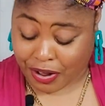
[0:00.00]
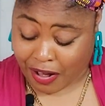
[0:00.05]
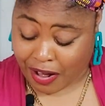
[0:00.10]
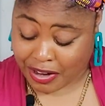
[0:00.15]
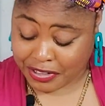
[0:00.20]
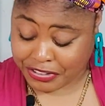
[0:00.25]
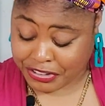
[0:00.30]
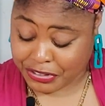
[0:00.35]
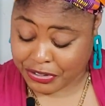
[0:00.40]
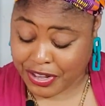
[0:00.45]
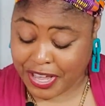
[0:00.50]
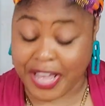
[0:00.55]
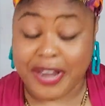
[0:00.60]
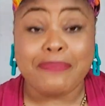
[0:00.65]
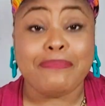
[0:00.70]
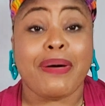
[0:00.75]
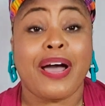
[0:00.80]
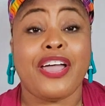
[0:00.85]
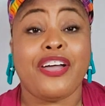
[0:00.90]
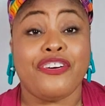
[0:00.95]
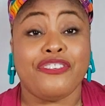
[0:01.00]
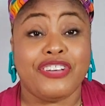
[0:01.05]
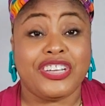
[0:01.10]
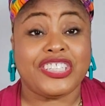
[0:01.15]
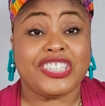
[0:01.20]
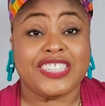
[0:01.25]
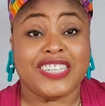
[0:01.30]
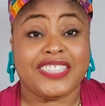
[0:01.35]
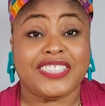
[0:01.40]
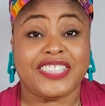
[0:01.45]
also in my
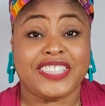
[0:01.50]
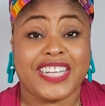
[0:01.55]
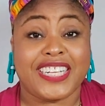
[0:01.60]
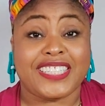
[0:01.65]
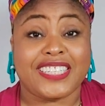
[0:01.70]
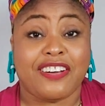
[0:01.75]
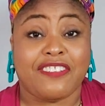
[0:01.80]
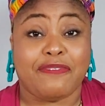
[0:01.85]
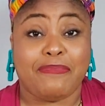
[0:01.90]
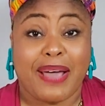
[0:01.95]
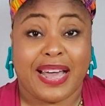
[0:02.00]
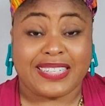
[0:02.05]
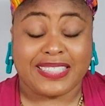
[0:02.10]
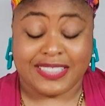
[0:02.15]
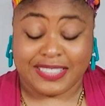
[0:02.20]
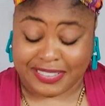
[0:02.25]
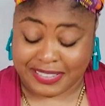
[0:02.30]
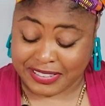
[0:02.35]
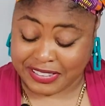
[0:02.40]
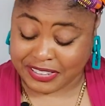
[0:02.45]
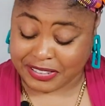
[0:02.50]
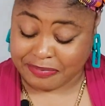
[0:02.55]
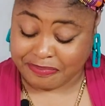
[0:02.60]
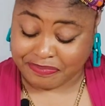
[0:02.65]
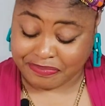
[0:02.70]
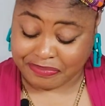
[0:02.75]
original set of patterns.